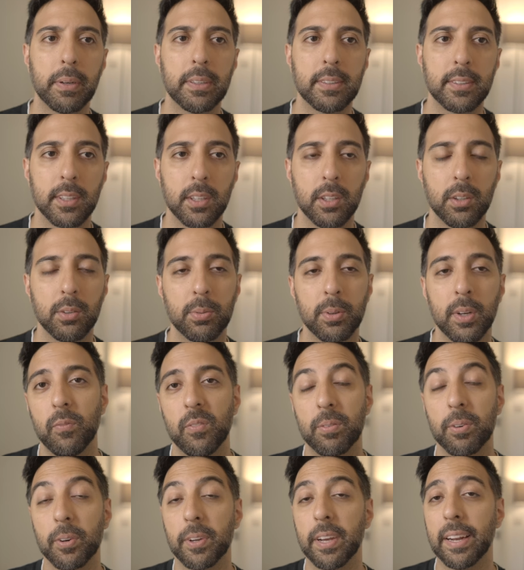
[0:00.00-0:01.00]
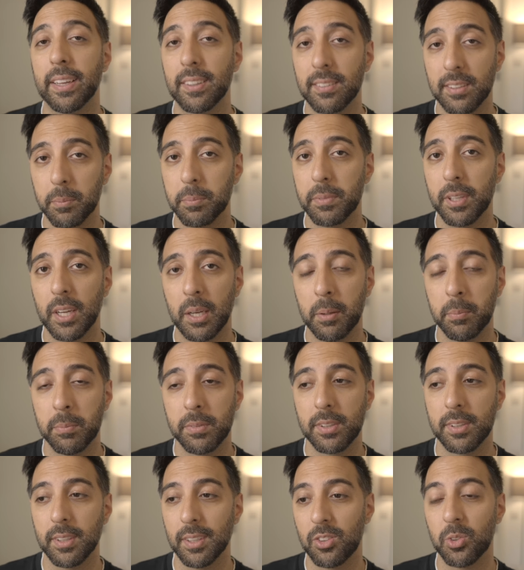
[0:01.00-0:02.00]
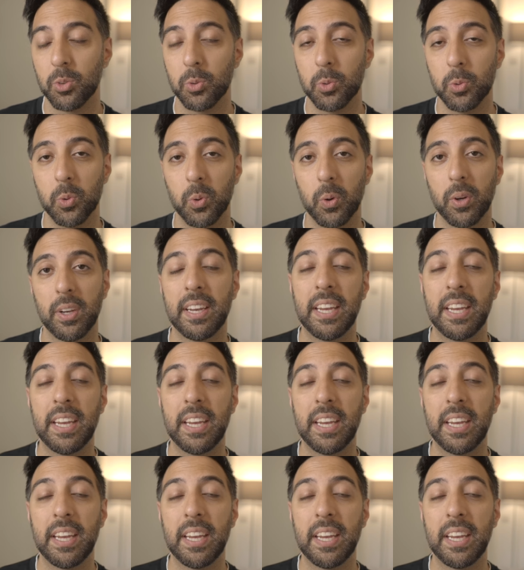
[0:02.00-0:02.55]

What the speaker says: myself forgetting sometimes to